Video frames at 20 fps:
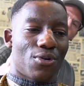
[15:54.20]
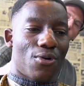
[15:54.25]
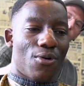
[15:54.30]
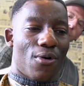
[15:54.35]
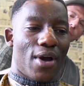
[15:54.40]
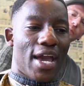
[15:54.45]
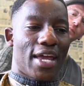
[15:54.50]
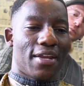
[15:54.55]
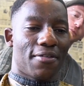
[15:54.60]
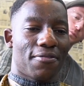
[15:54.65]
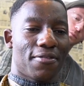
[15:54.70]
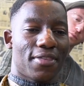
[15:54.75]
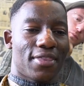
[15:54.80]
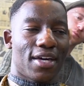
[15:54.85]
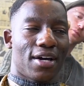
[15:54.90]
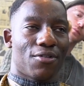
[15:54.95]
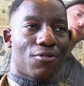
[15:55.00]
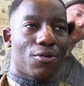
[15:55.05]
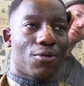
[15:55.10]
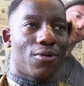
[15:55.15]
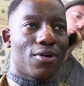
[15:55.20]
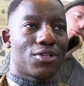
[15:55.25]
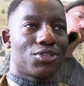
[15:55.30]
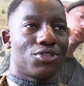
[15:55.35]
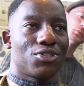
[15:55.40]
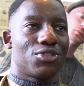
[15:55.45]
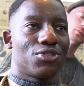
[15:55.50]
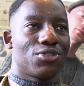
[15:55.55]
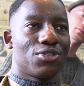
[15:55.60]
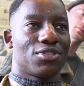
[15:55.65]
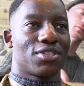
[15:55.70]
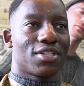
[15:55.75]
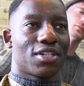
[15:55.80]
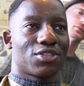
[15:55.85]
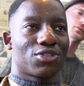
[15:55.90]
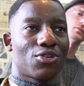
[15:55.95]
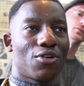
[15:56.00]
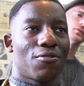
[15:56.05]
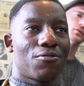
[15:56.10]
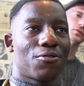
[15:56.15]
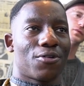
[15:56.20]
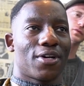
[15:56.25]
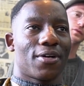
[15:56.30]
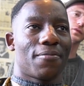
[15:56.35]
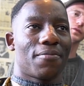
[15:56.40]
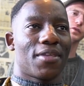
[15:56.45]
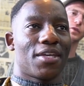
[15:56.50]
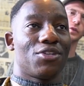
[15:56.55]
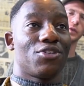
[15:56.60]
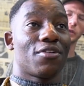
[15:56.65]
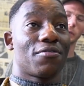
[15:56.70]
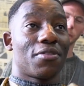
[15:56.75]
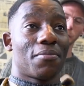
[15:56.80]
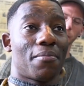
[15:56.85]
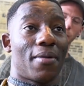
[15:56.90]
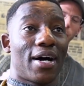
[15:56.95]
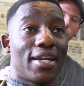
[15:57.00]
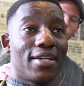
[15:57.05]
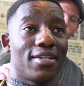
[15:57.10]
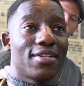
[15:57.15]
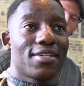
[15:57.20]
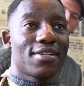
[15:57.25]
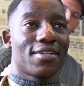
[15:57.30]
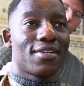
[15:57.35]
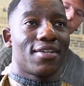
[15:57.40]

or anything that requires you to use that software, and you have the money,